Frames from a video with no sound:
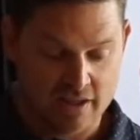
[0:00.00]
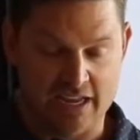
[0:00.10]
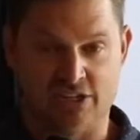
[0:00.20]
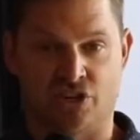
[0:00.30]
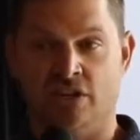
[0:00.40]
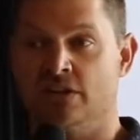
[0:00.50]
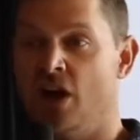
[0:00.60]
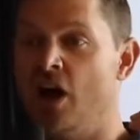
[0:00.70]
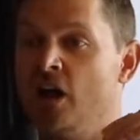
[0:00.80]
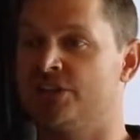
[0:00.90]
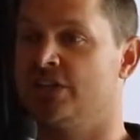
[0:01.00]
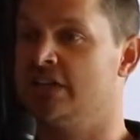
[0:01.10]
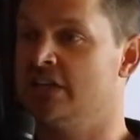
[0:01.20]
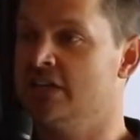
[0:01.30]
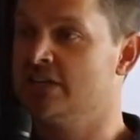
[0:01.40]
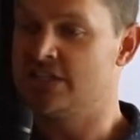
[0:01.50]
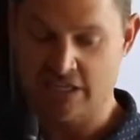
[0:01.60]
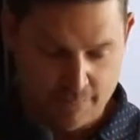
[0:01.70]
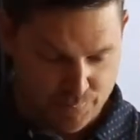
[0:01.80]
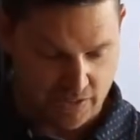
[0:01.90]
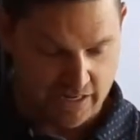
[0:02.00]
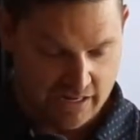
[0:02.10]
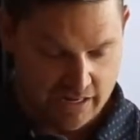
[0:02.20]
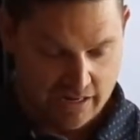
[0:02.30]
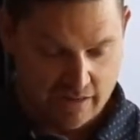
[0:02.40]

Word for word: is halted simply